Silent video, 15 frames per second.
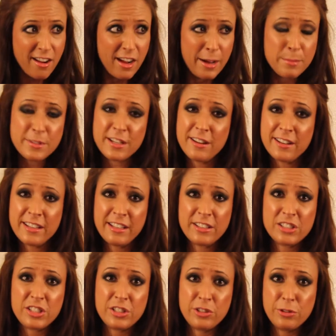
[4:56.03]
I'm
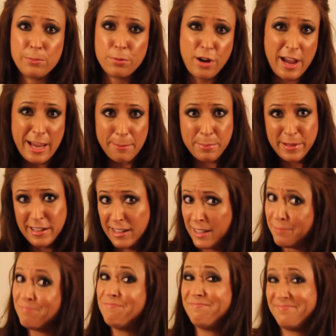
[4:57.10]
talking to Brad Pitt,